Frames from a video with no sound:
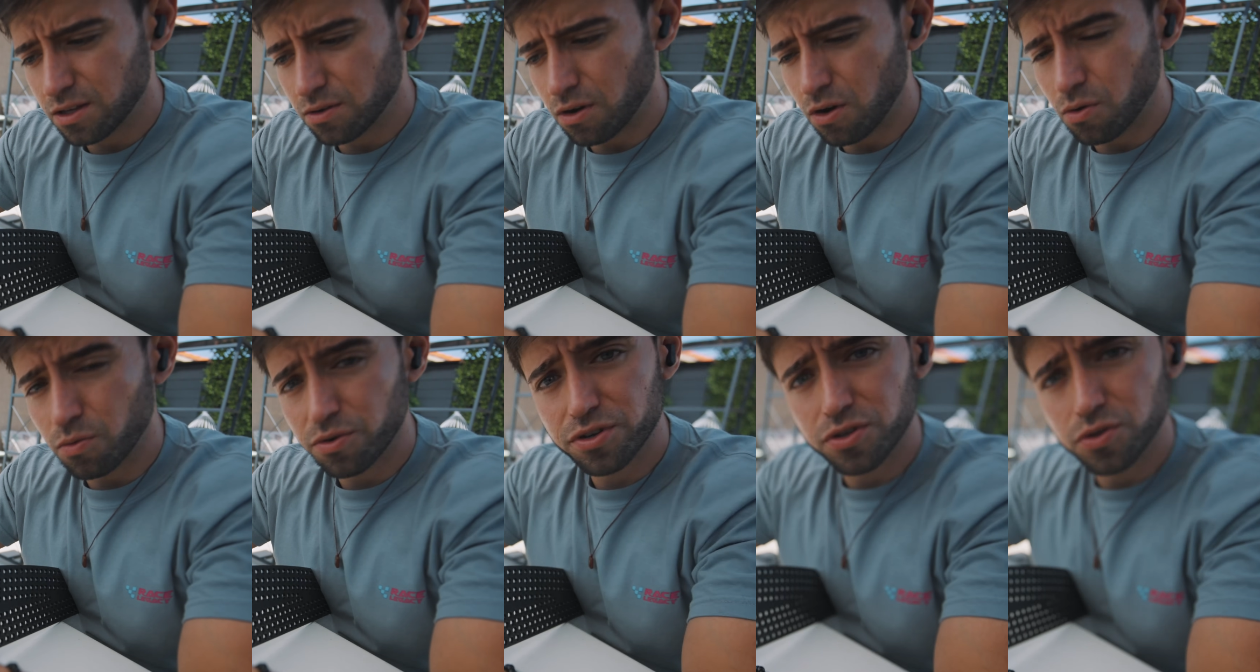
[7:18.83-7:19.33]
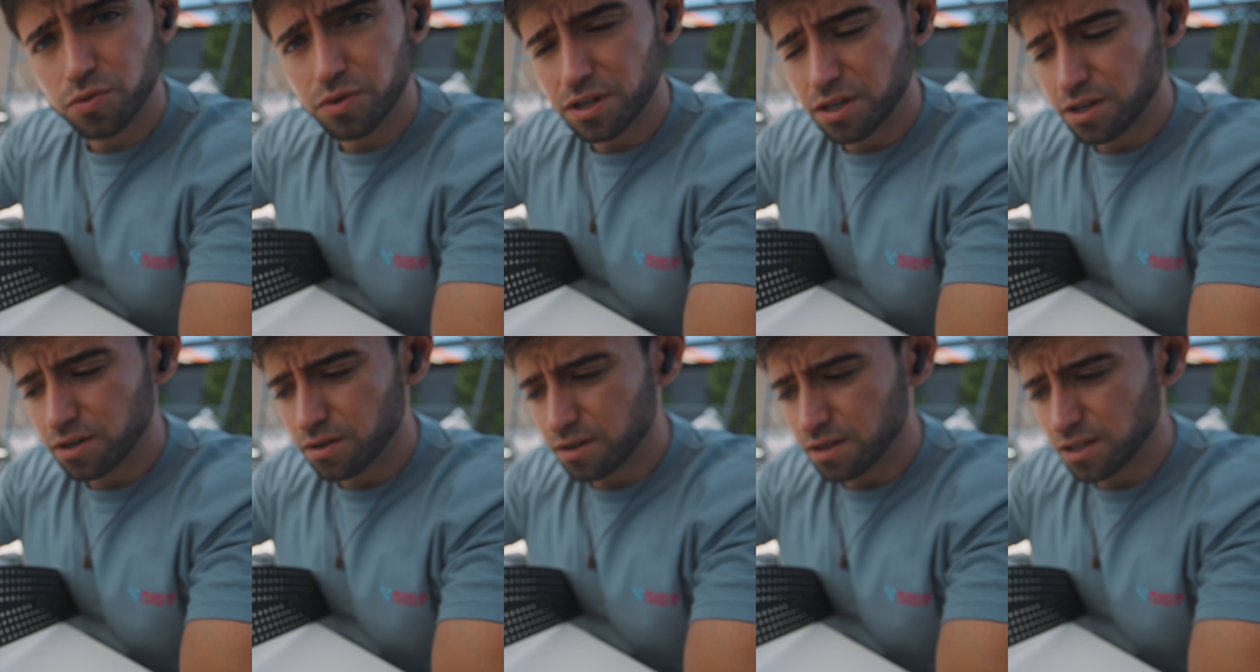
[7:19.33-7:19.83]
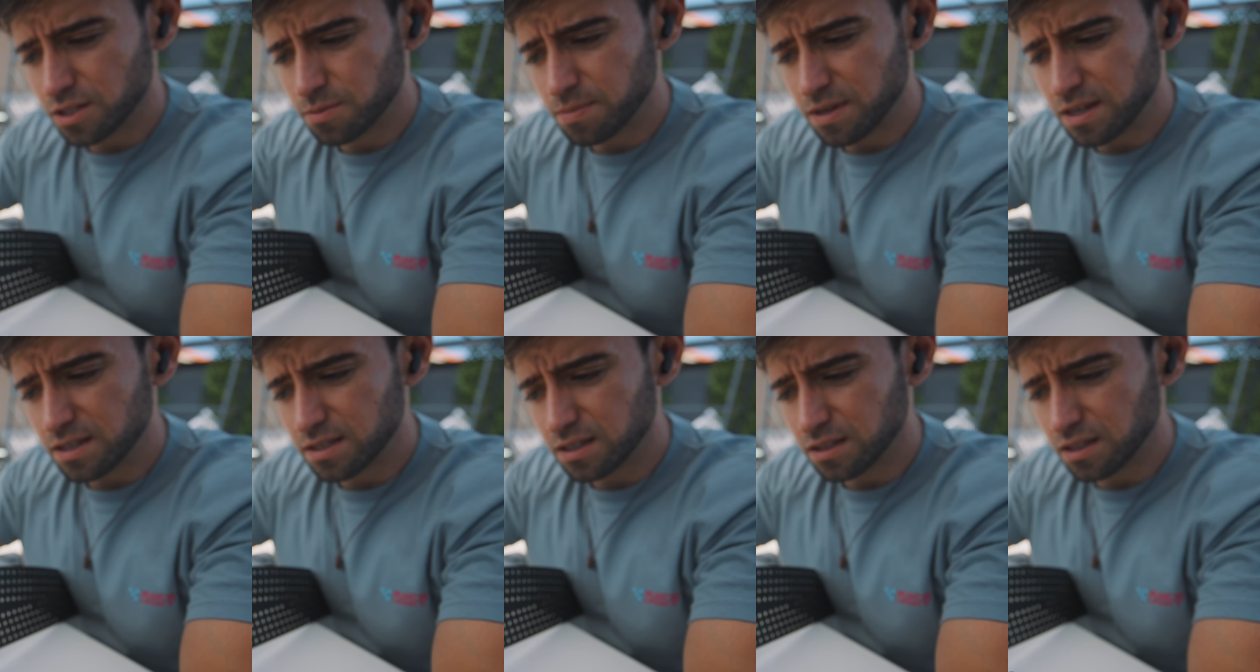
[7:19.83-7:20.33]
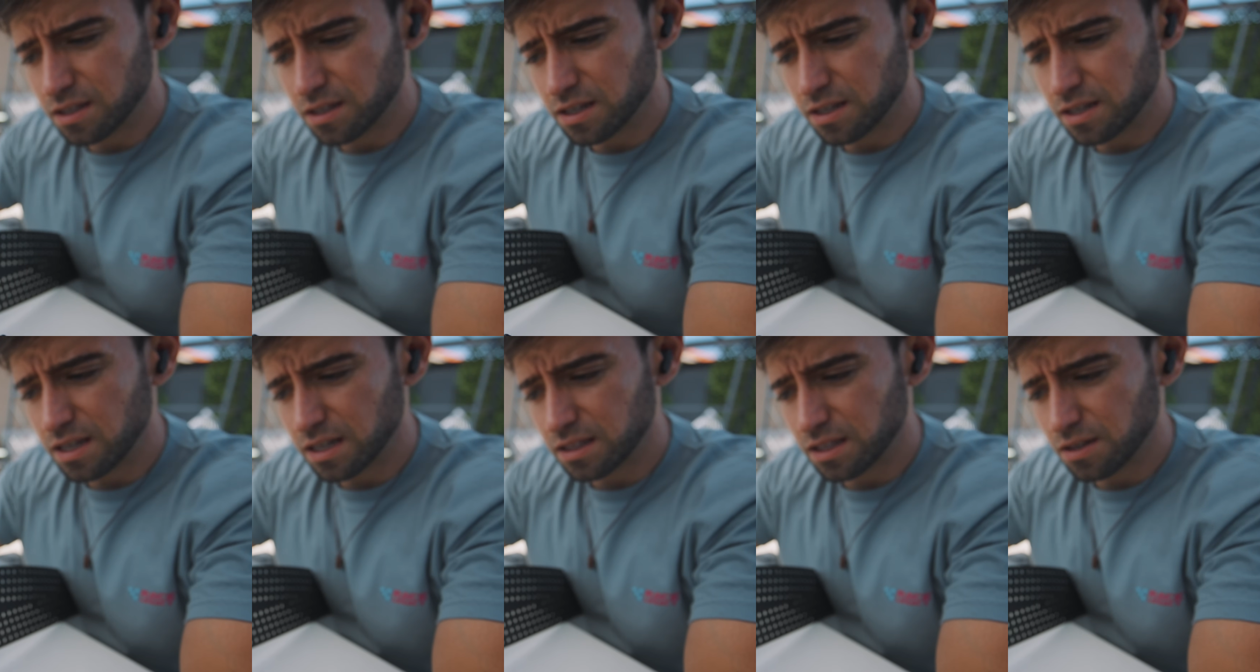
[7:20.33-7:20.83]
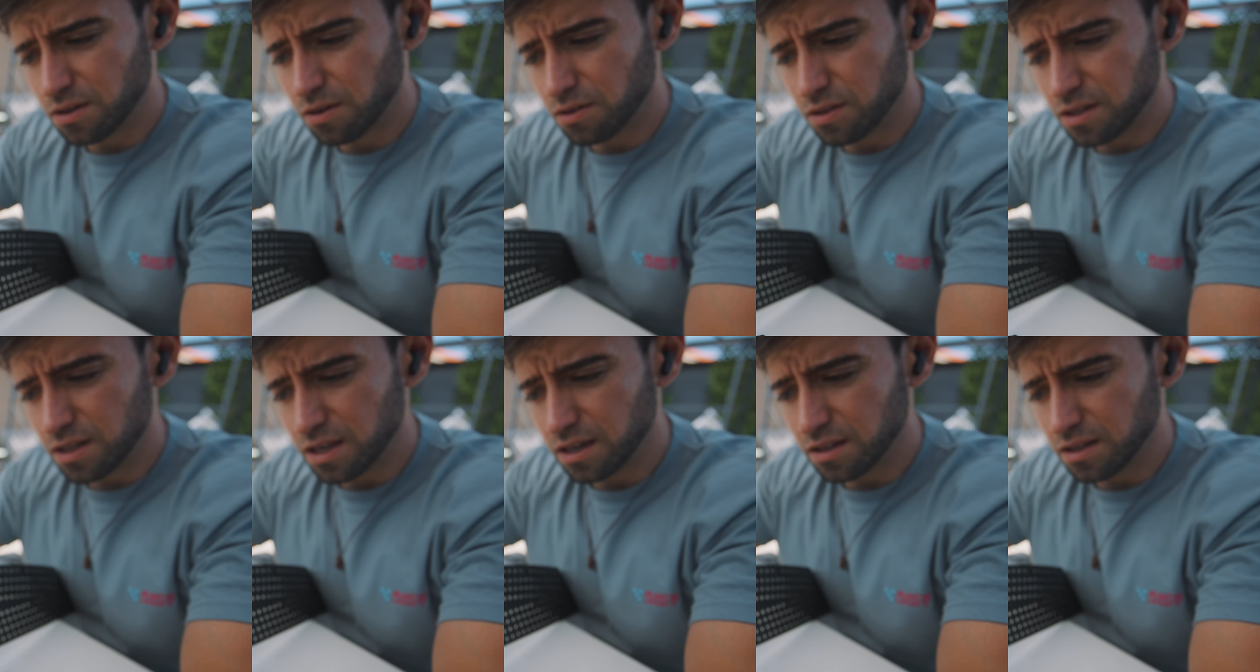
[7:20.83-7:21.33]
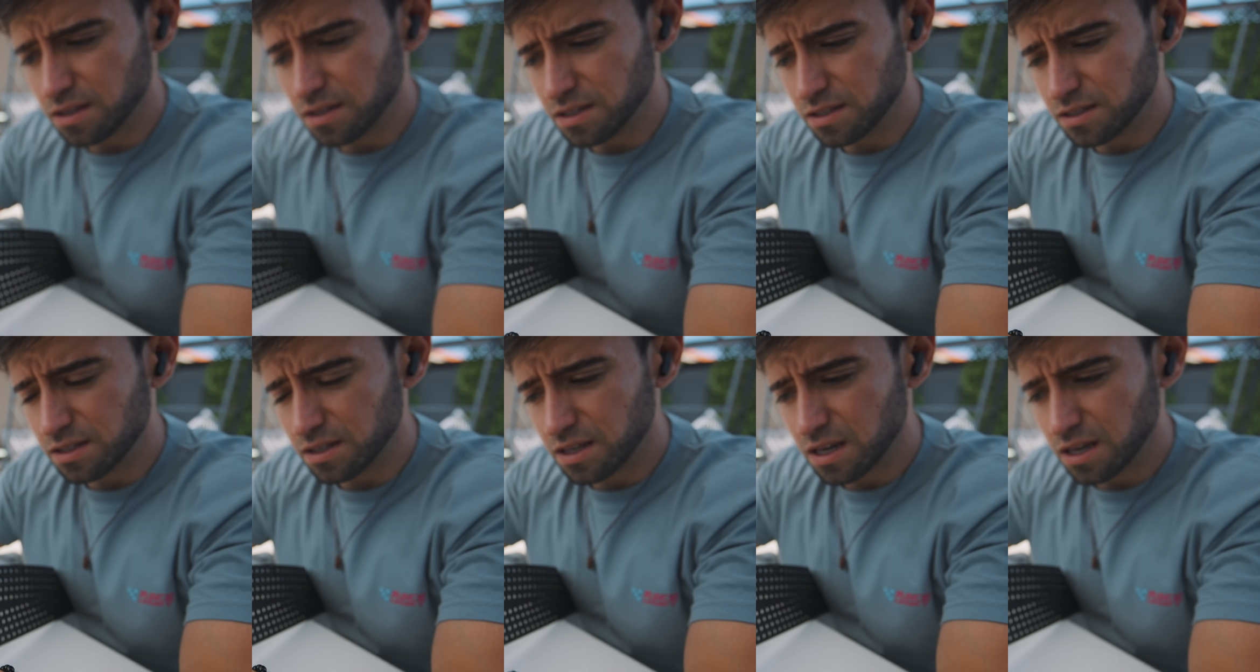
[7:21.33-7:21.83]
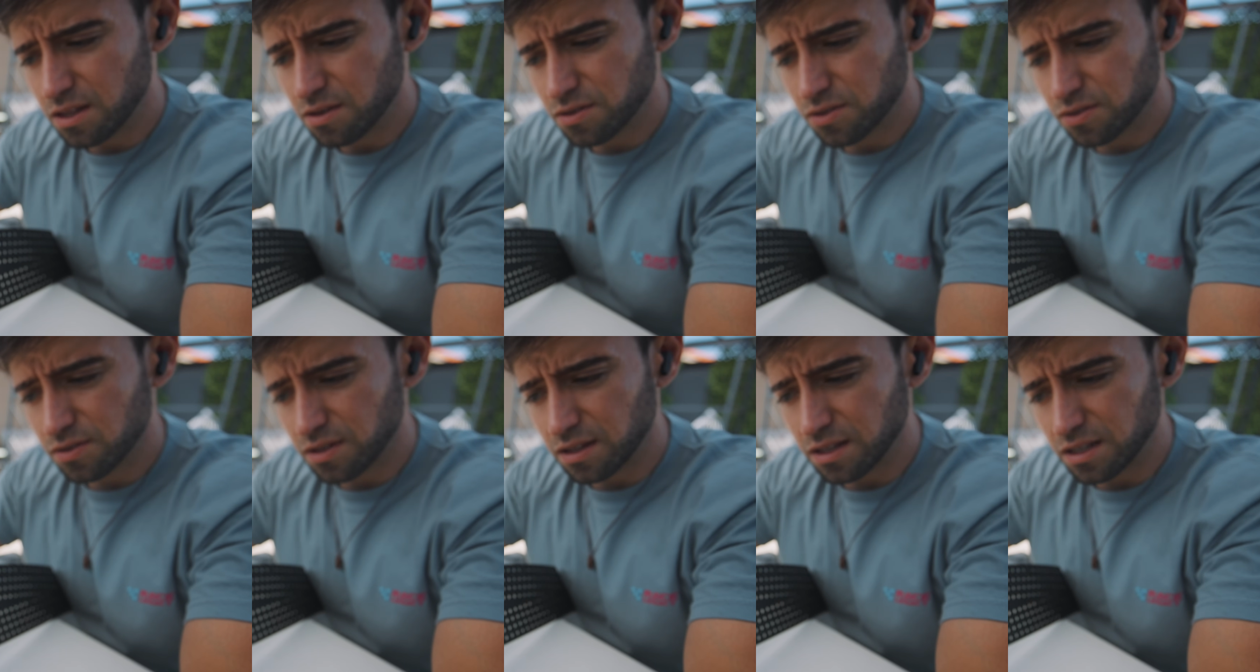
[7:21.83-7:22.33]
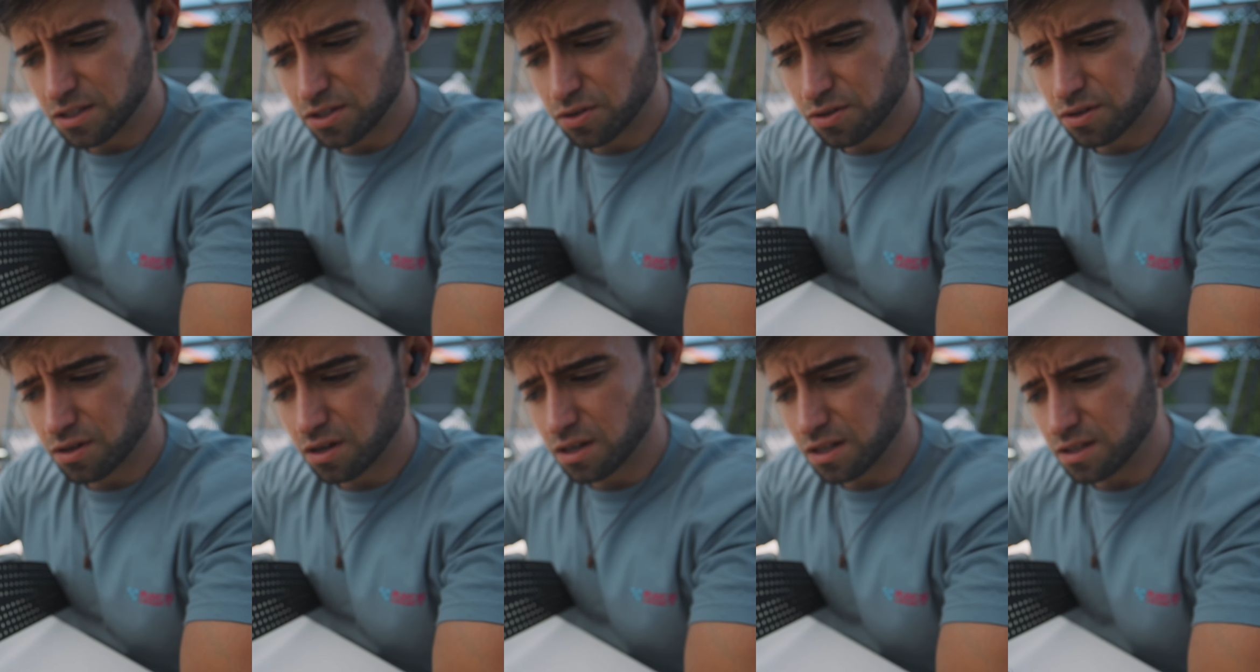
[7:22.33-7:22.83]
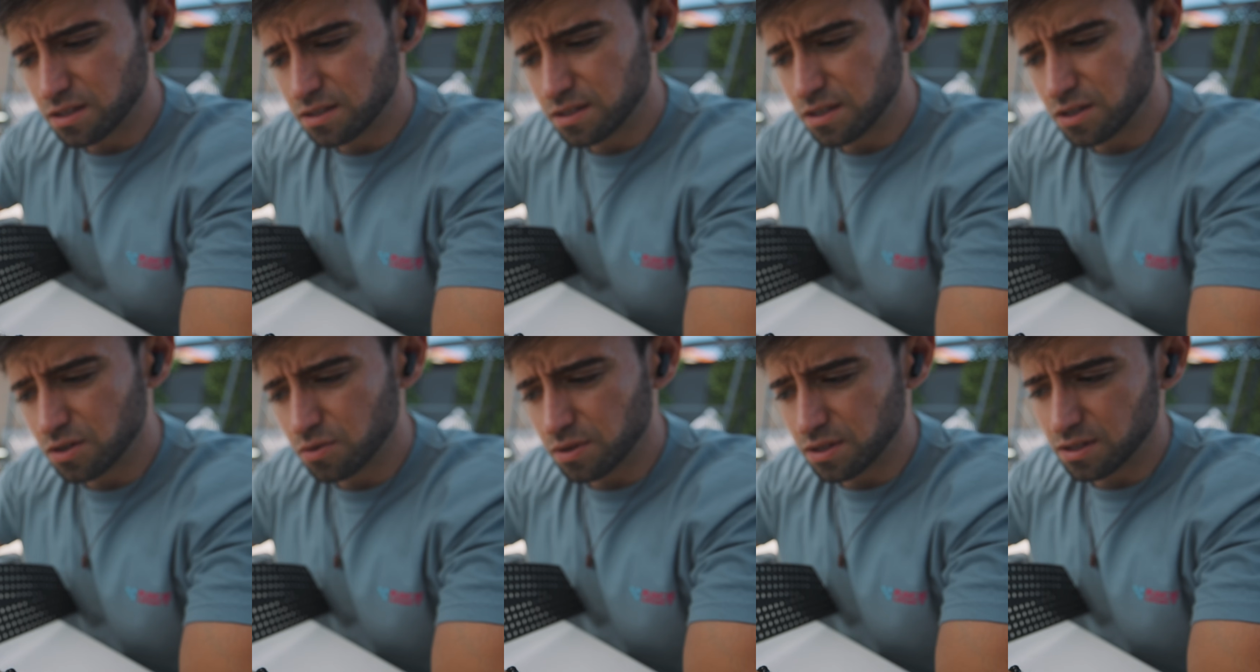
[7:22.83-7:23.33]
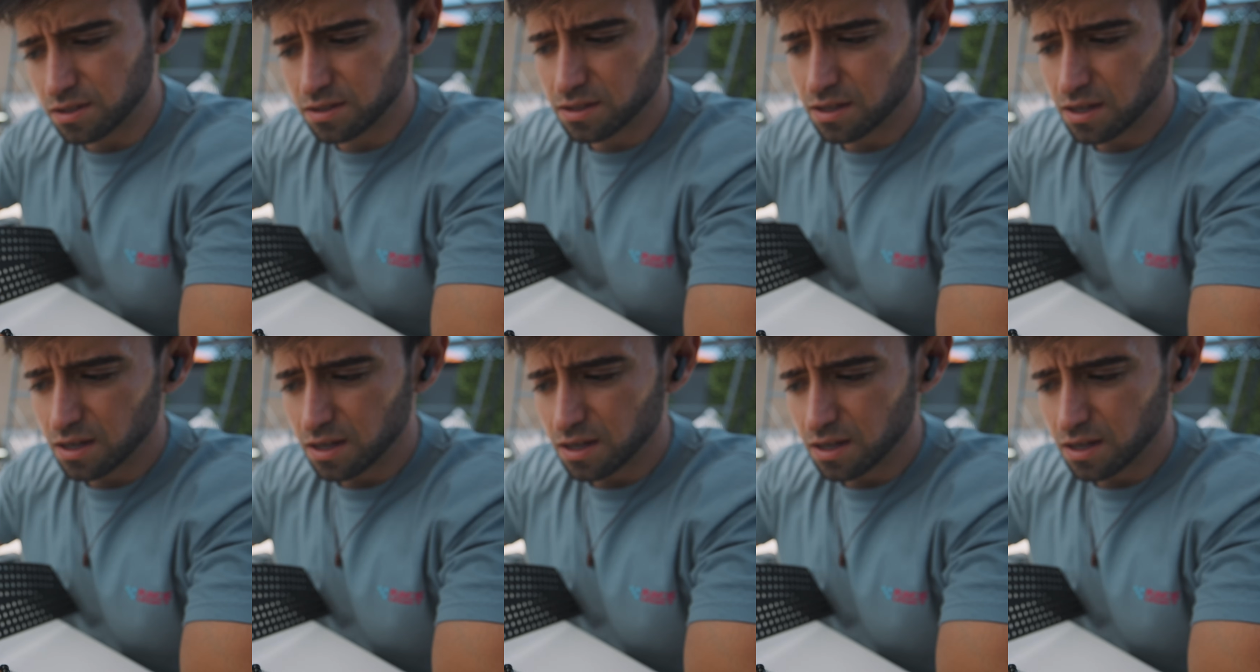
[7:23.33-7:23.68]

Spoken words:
All we're doing here is basically connecting all the LEDs together so that they turn on in sequence.